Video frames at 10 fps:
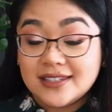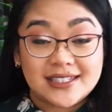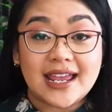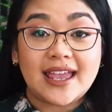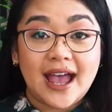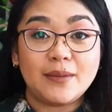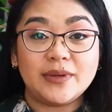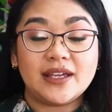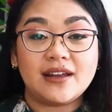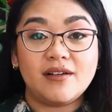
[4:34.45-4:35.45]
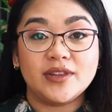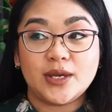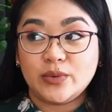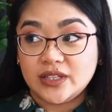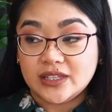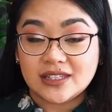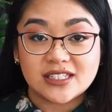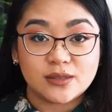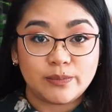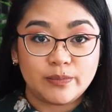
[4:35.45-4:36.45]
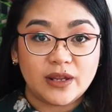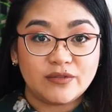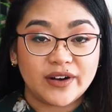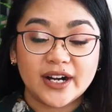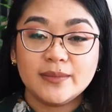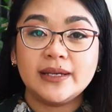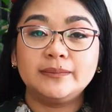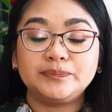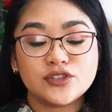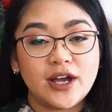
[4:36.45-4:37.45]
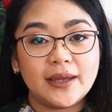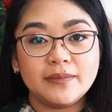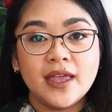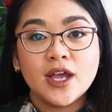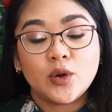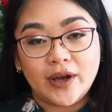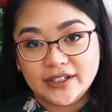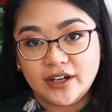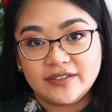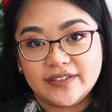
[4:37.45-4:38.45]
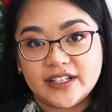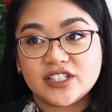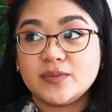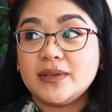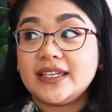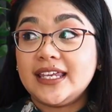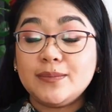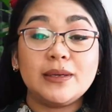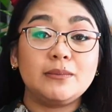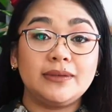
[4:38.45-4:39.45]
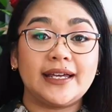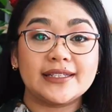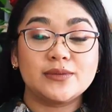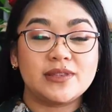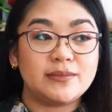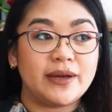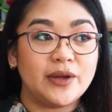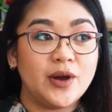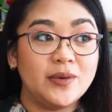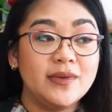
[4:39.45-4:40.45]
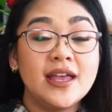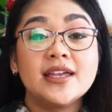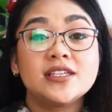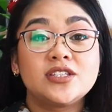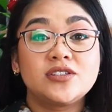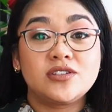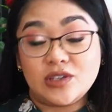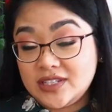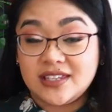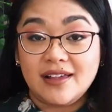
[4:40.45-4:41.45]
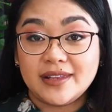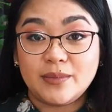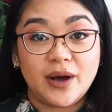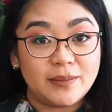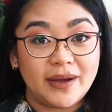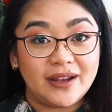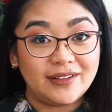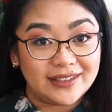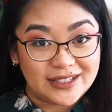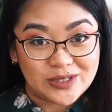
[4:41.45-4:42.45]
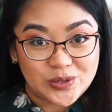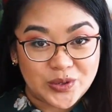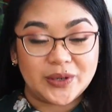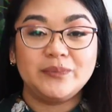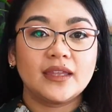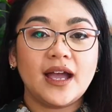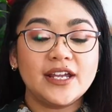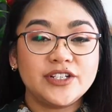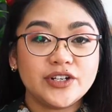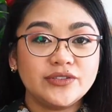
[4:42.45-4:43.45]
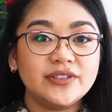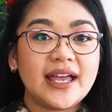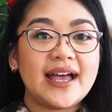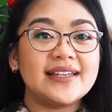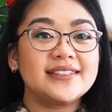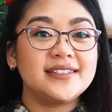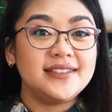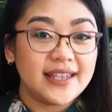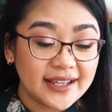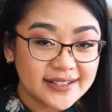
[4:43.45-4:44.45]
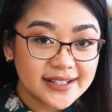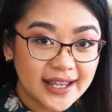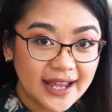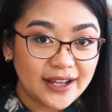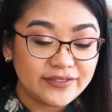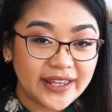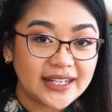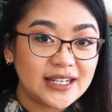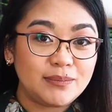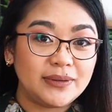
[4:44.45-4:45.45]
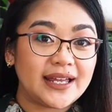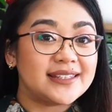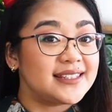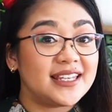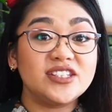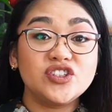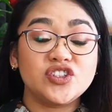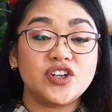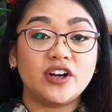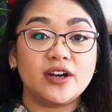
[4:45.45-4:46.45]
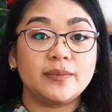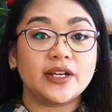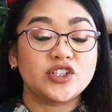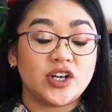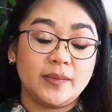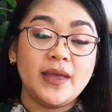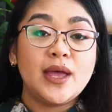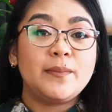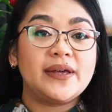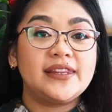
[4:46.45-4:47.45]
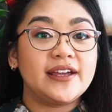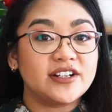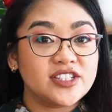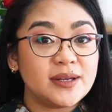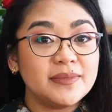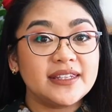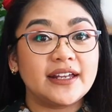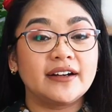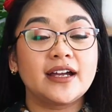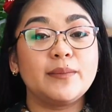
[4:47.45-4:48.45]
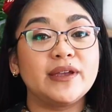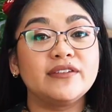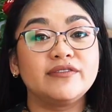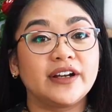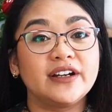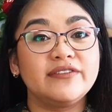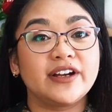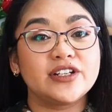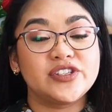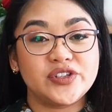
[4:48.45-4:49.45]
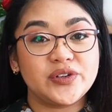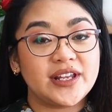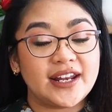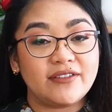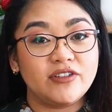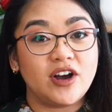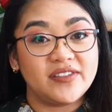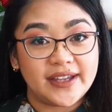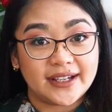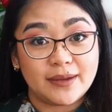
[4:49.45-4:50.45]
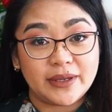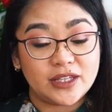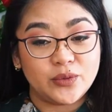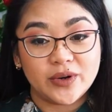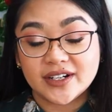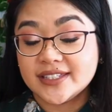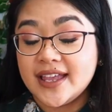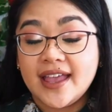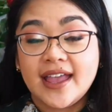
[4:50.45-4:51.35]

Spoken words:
stay happy and healthy within this environment. So I'm quite confident to be keeping plants within my home to sell them on my online store. I don't as yet have any plants in stock on my shop, but they are something that are coming very, very soon, and I've got that coming in the works,